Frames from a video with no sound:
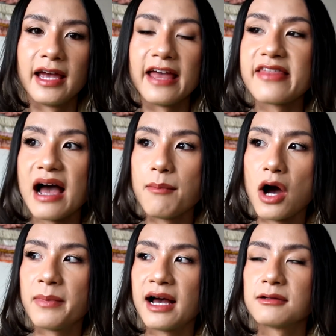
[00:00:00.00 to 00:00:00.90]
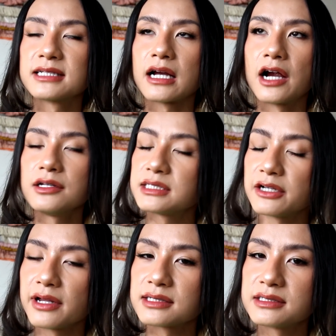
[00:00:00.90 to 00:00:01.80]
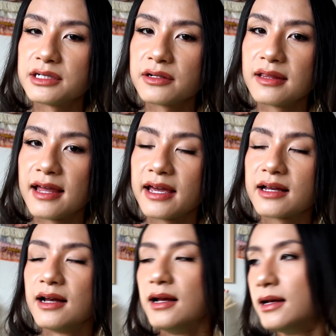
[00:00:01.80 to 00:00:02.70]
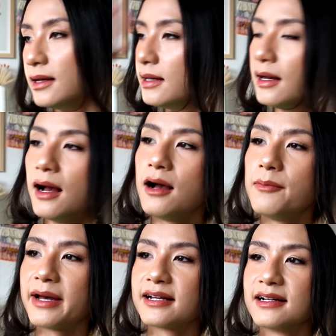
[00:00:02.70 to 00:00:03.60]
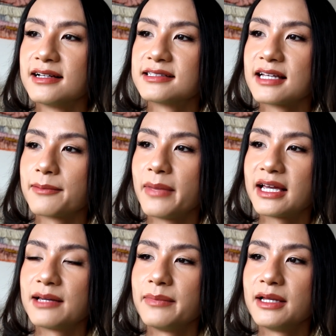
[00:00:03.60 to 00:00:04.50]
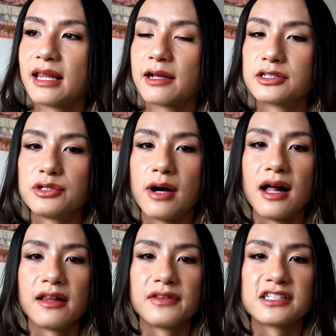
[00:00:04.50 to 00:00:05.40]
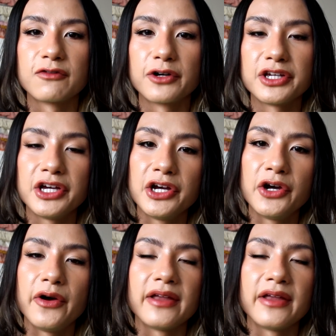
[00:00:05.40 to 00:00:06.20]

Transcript: In that moment, I was like, are you serious, dude? Like, oh my goodness, like making me like do all of this for you.